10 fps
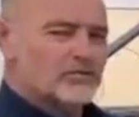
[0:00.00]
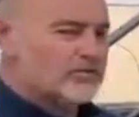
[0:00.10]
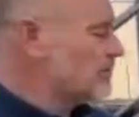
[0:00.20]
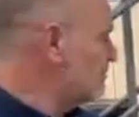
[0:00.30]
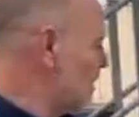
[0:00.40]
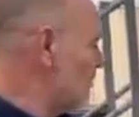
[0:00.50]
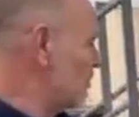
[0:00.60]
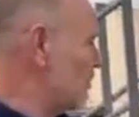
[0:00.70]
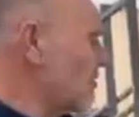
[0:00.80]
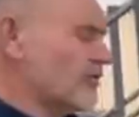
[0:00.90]
the front
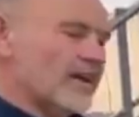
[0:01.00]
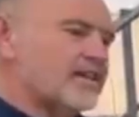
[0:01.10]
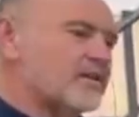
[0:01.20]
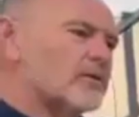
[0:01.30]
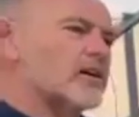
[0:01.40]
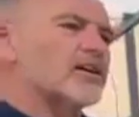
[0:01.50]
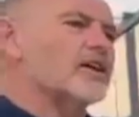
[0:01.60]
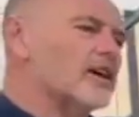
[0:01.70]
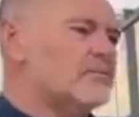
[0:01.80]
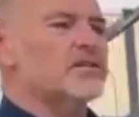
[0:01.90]
bumper off it. There were a
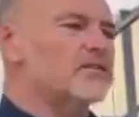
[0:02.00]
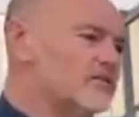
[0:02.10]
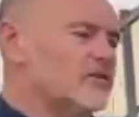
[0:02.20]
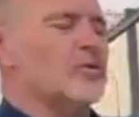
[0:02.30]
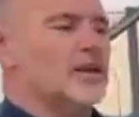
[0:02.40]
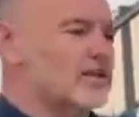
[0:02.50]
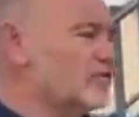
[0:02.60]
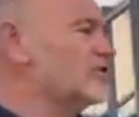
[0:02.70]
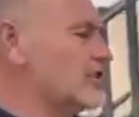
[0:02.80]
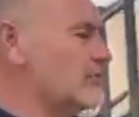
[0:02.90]
couple of quite
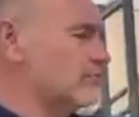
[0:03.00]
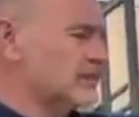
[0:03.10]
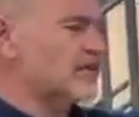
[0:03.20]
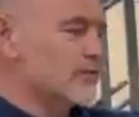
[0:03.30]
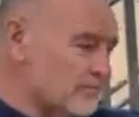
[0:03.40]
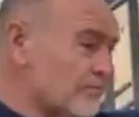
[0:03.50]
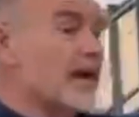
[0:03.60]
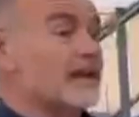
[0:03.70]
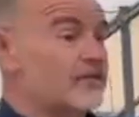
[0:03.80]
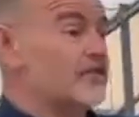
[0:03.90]
good jumps out the
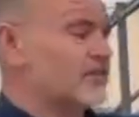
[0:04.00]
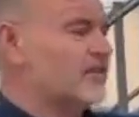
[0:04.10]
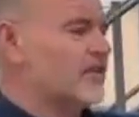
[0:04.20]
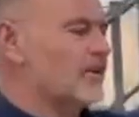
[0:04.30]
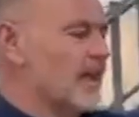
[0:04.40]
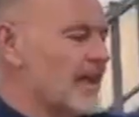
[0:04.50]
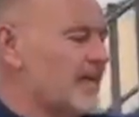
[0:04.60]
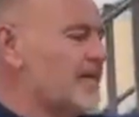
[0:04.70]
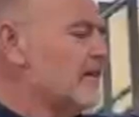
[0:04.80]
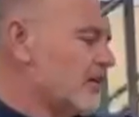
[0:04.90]
back of the circuit
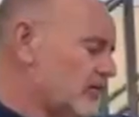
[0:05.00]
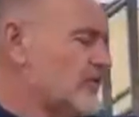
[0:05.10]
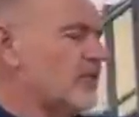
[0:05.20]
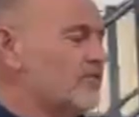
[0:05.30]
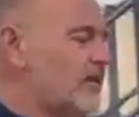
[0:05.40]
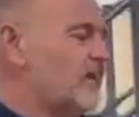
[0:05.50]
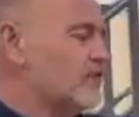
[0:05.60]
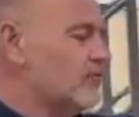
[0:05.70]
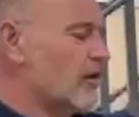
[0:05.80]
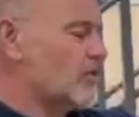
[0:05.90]
on the
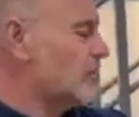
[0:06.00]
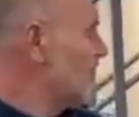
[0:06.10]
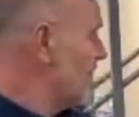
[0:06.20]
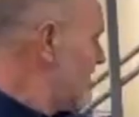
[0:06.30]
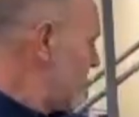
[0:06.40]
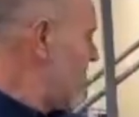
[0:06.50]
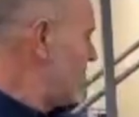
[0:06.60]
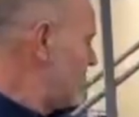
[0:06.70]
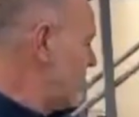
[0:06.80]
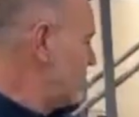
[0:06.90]
feeder road, and it
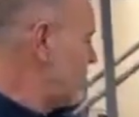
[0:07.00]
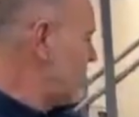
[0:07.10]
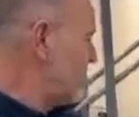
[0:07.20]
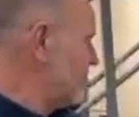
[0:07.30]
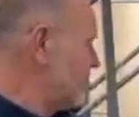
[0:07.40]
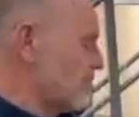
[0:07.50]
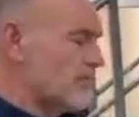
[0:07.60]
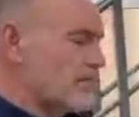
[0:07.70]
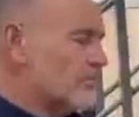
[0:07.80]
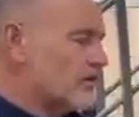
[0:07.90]
ended up taking the front
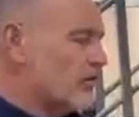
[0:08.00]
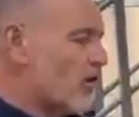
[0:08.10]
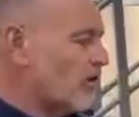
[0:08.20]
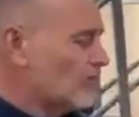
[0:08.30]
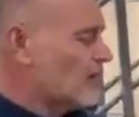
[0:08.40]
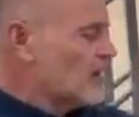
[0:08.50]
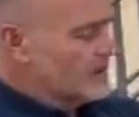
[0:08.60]
bumper off,